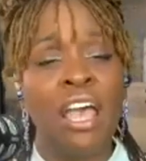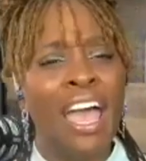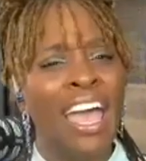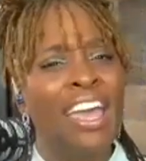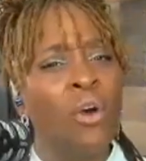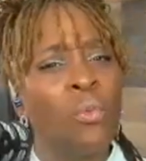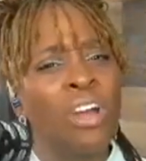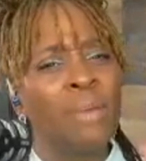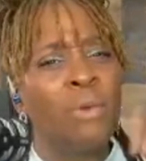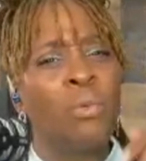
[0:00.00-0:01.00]
Hey, we're
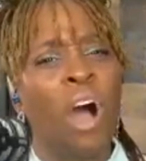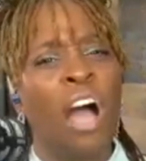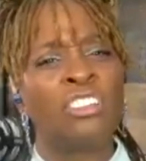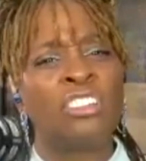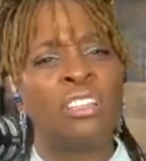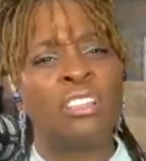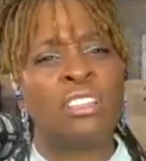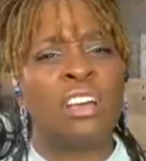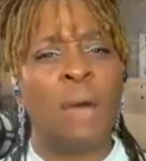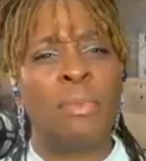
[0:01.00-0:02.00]
going to be watching the
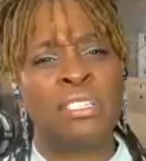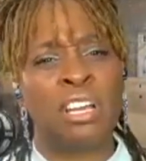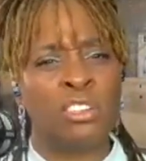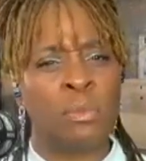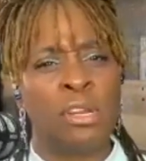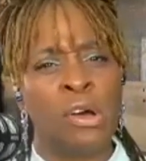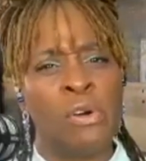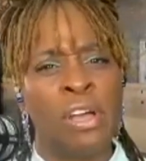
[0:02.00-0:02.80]
comment section below.